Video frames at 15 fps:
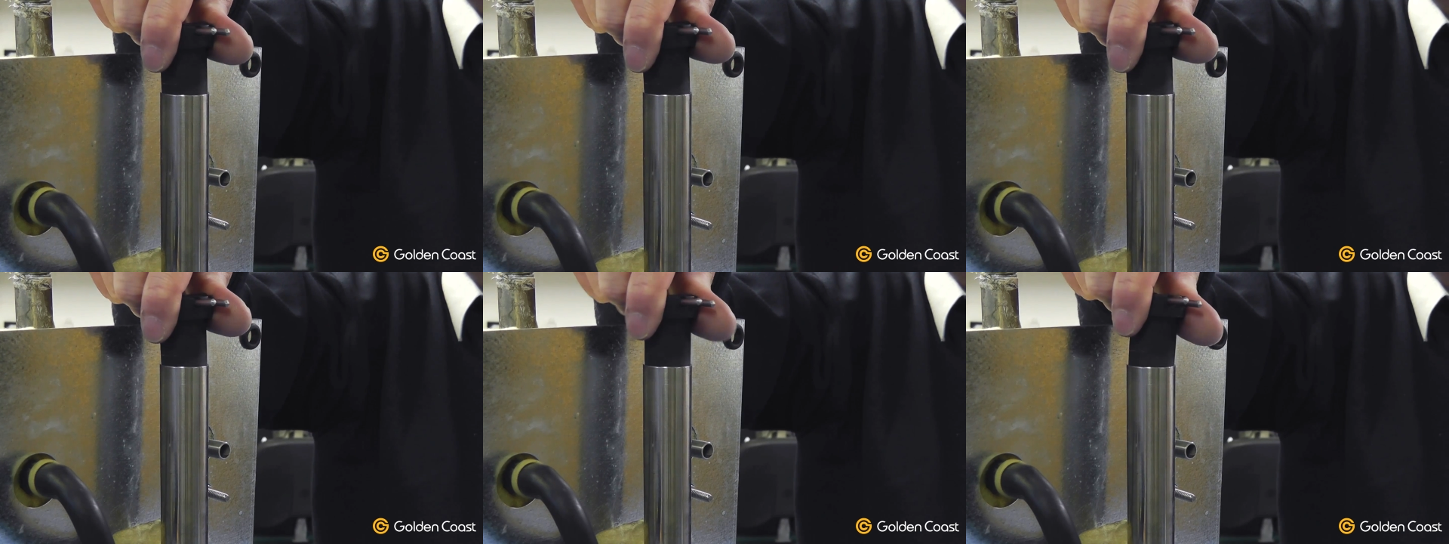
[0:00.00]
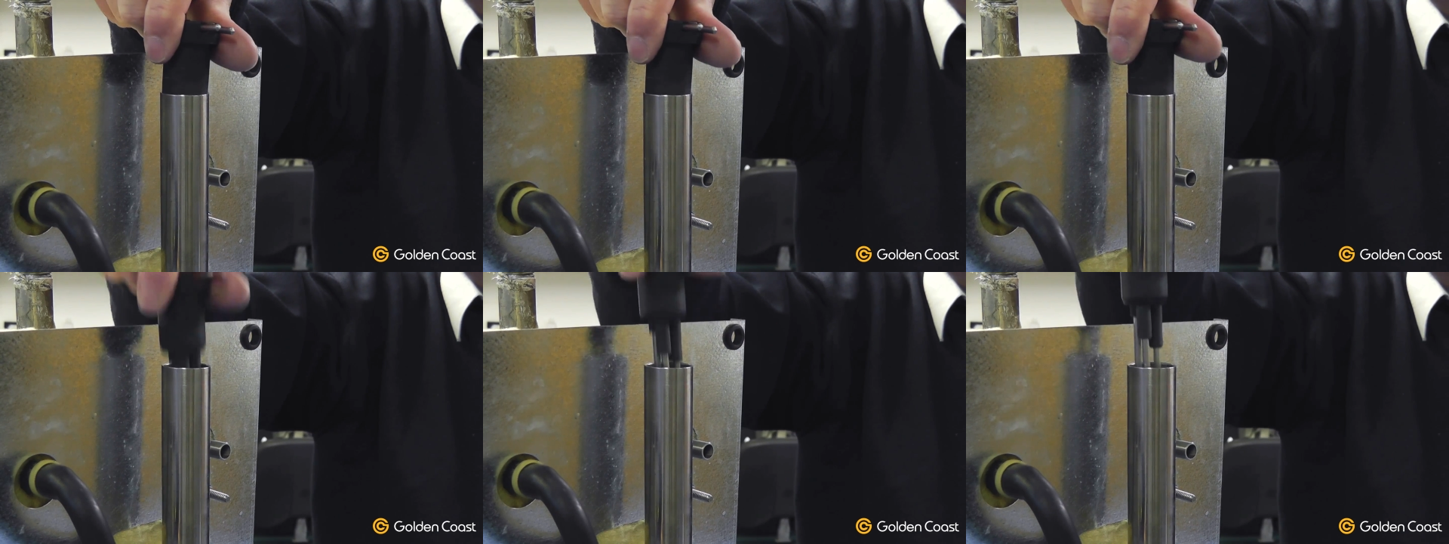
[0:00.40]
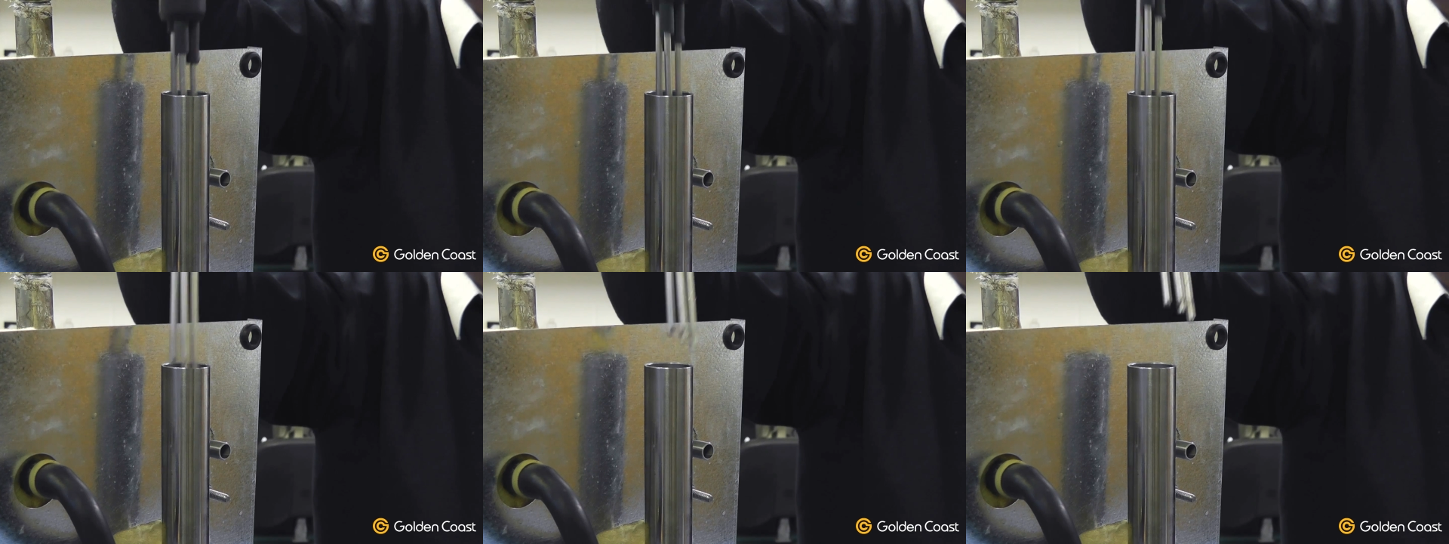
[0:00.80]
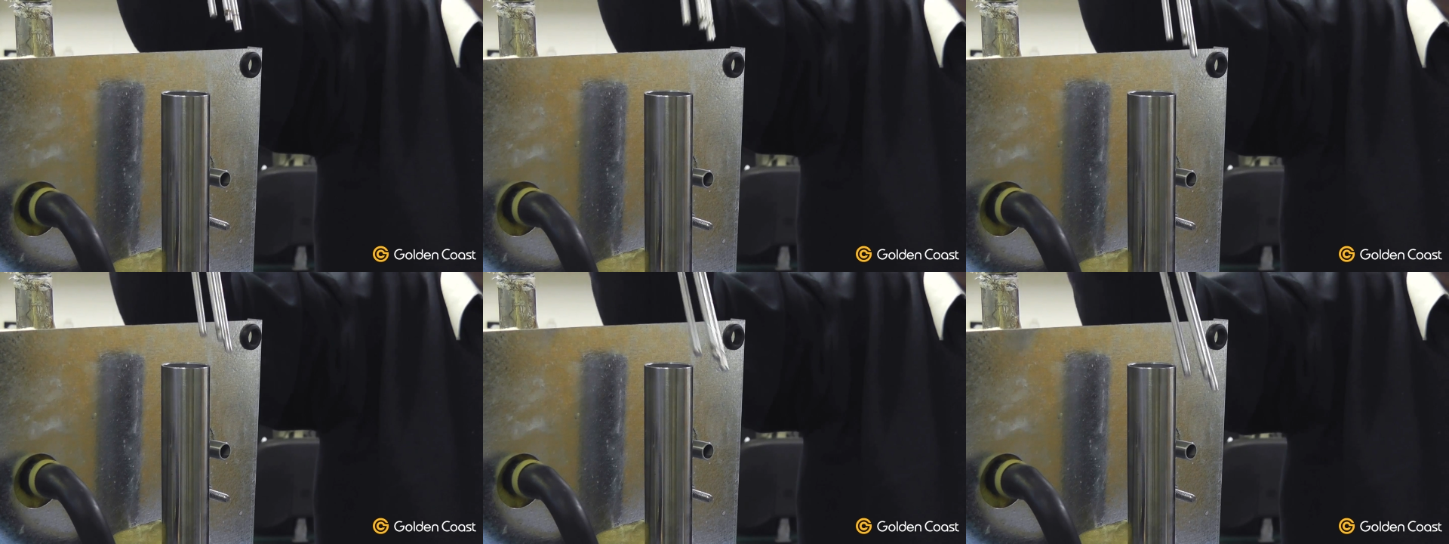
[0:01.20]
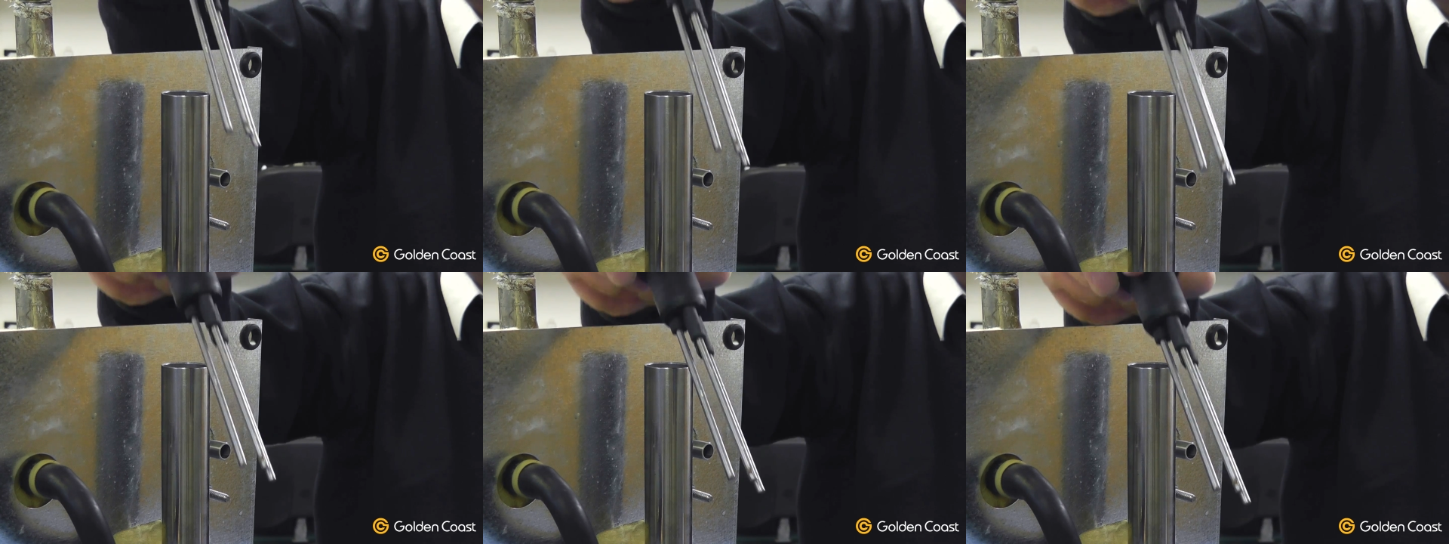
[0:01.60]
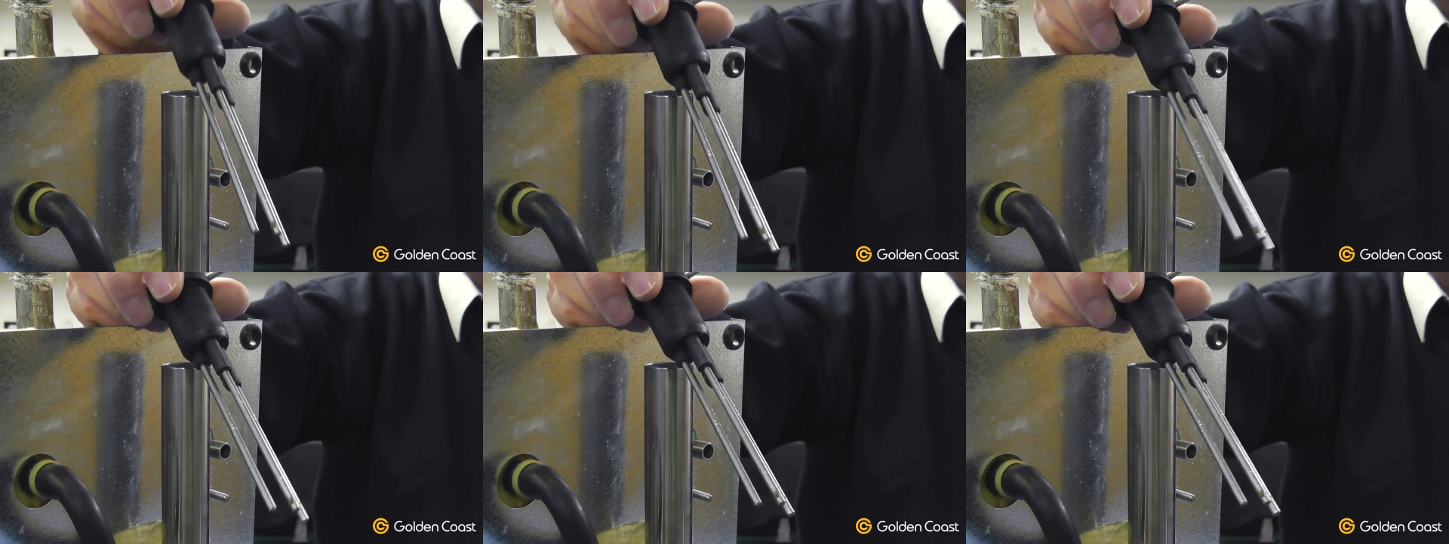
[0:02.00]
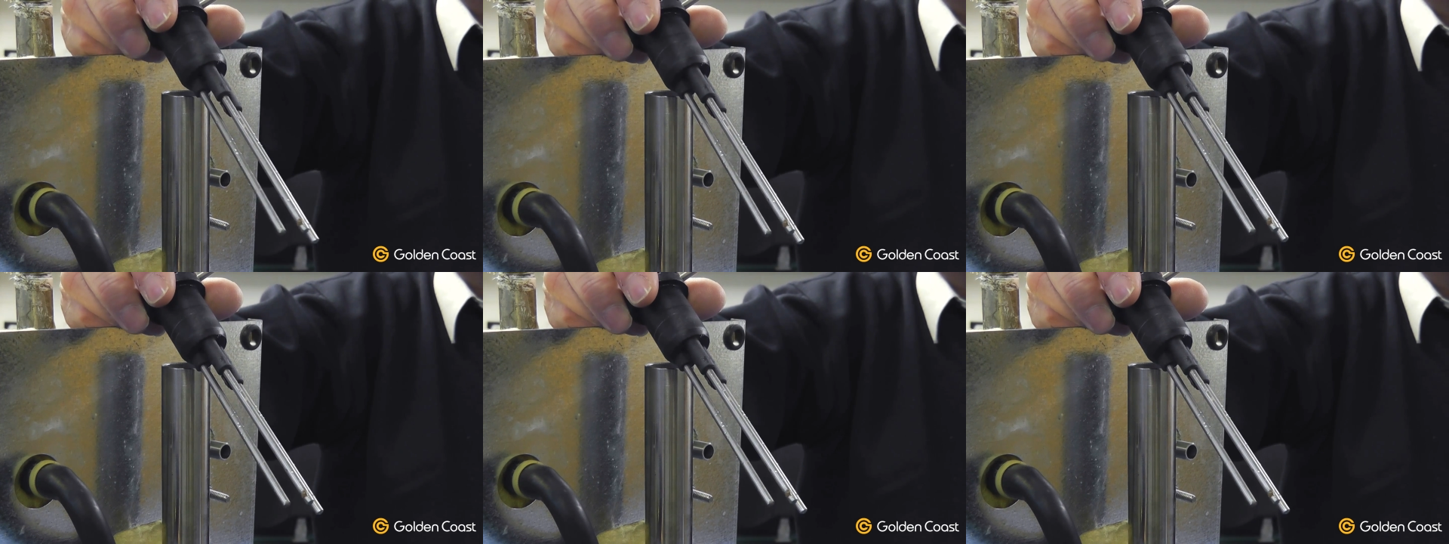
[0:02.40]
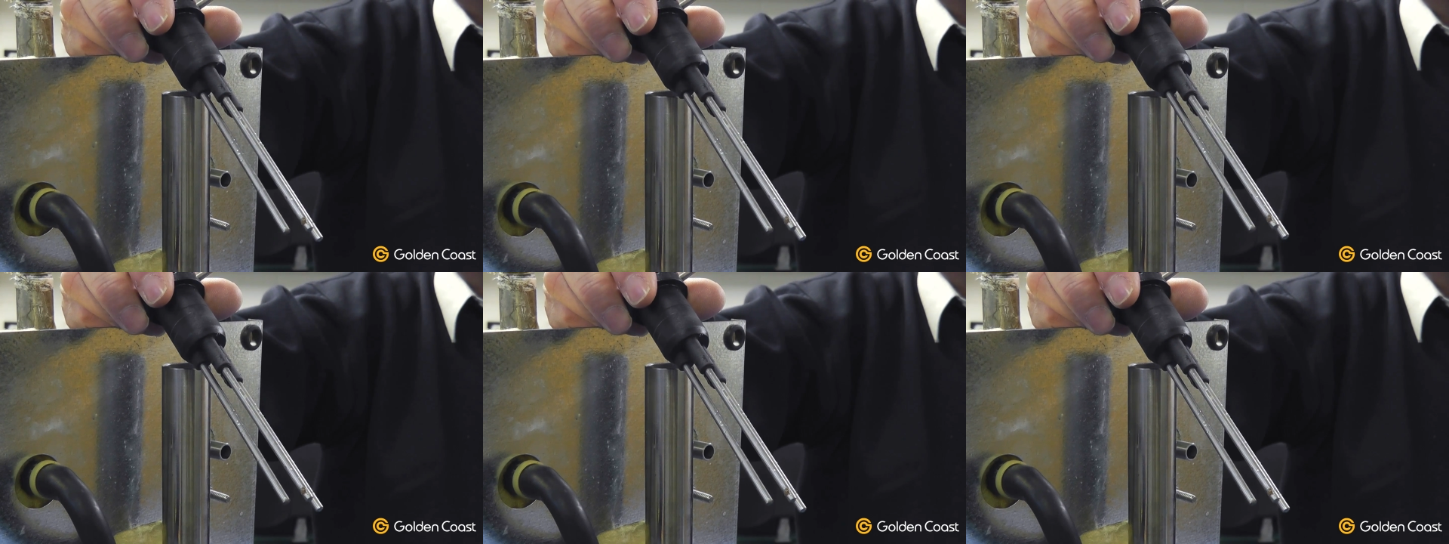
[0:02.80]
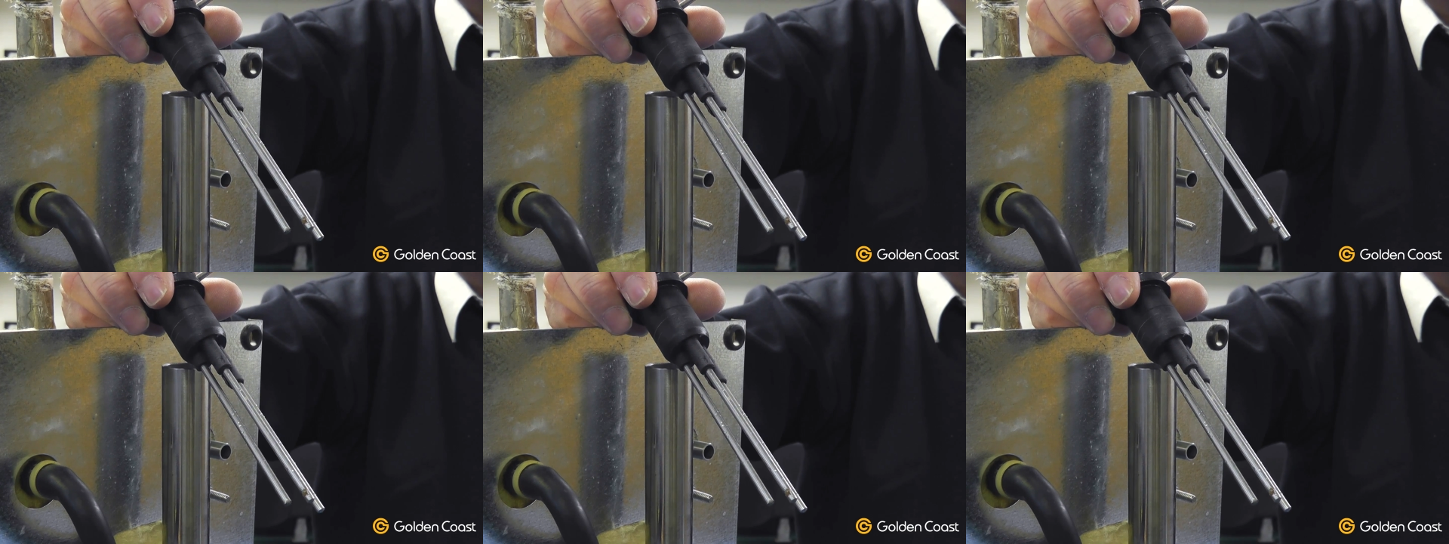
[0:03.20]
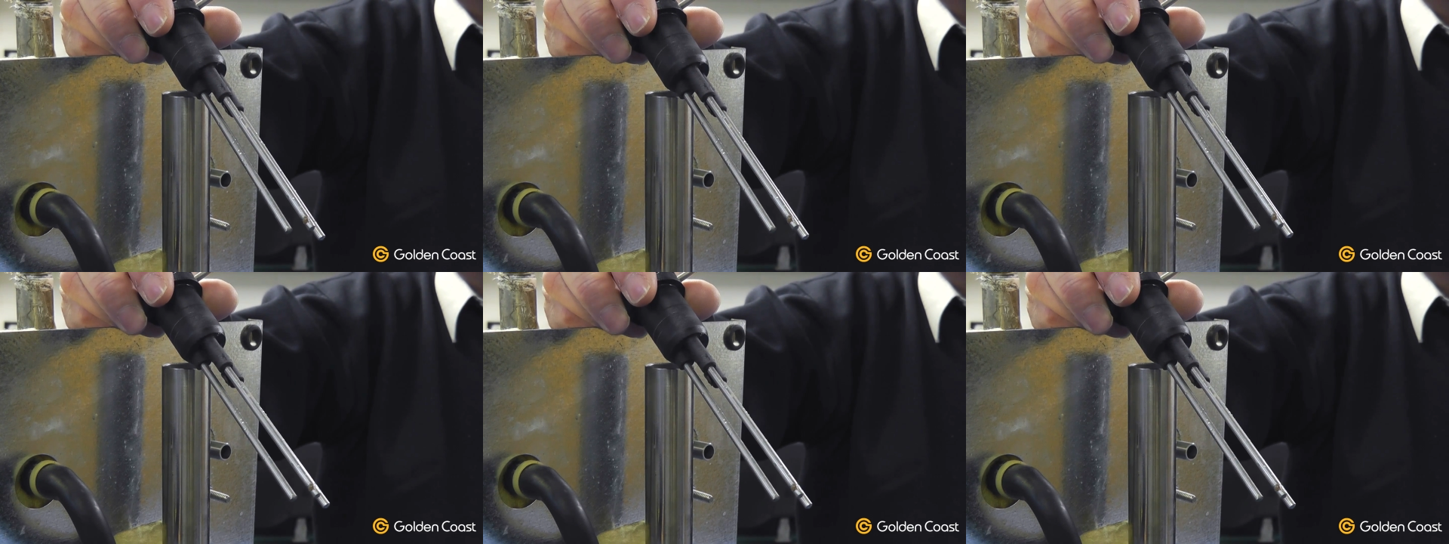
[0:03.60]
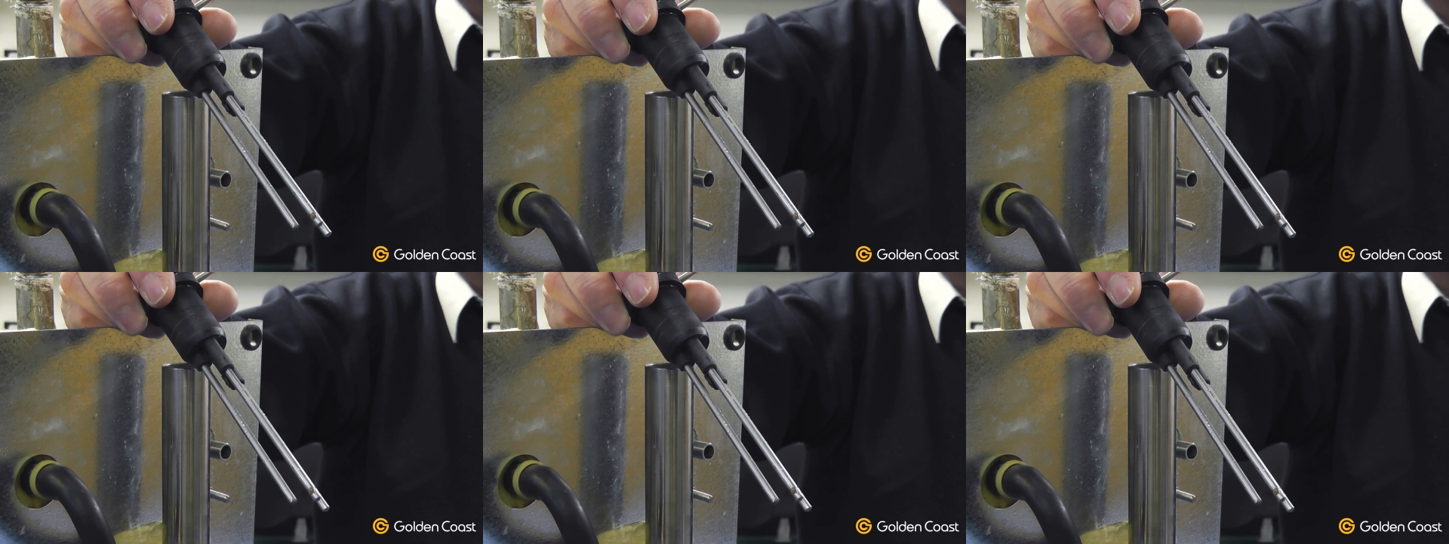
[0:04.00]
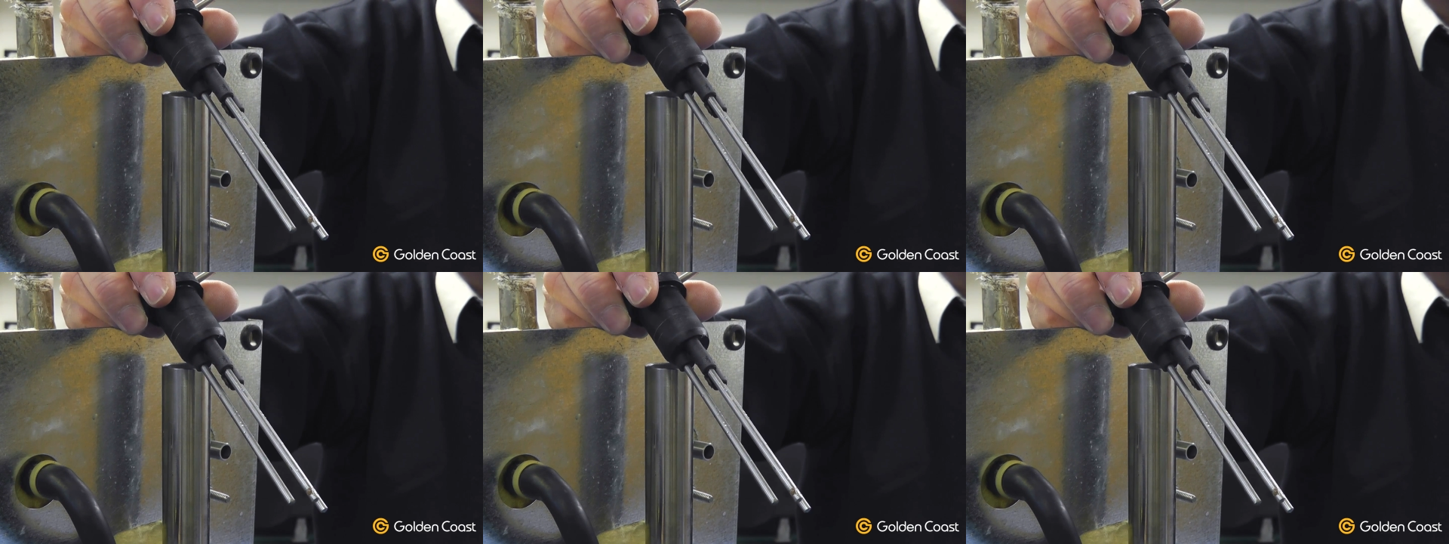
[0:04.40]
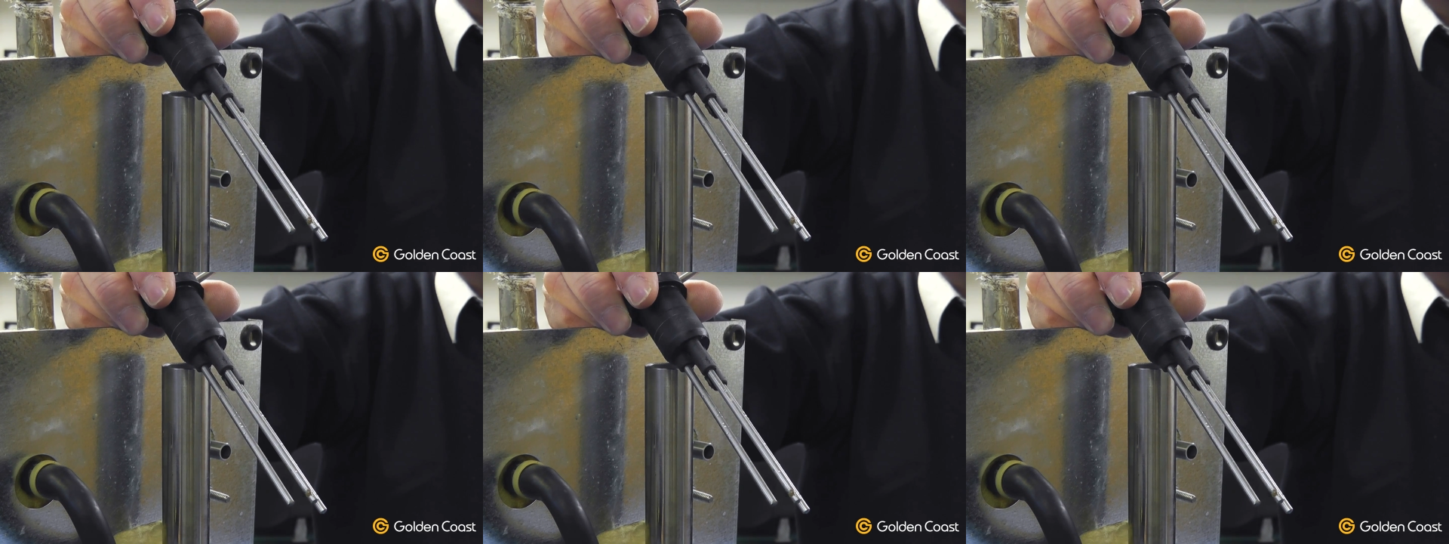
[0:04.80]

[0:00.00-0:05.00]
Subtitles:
[unreadable: no face in view]